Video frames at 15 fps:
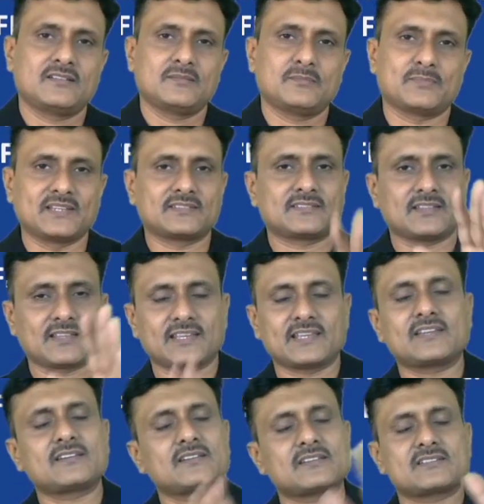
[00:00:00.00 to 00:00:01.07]
Please
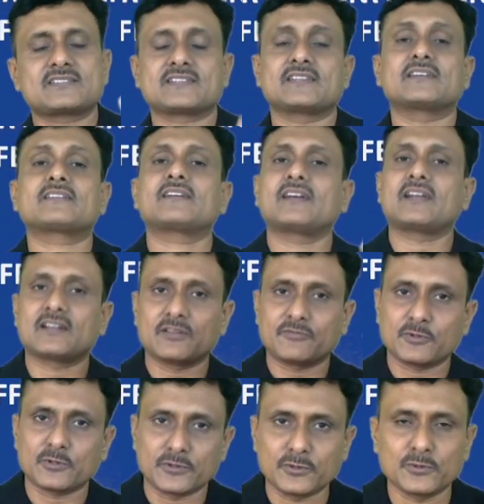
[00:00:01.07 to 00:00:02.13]
like, share, and if
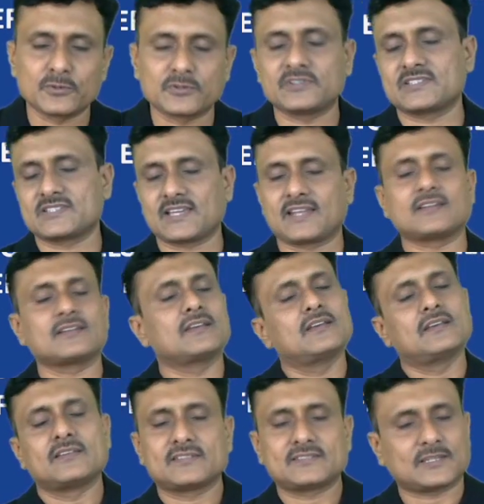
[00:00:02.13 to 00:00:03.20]
you are new to the channel,
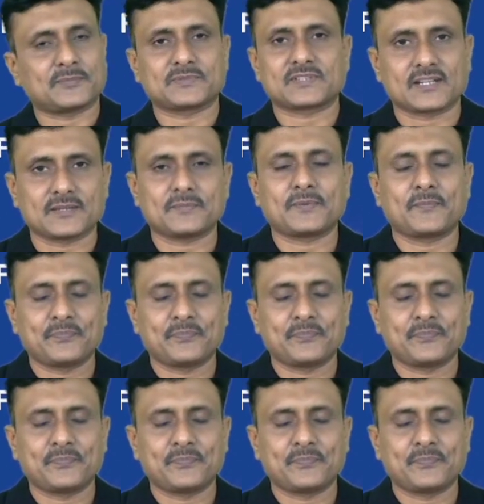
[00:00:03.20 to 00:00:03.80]
subscribe.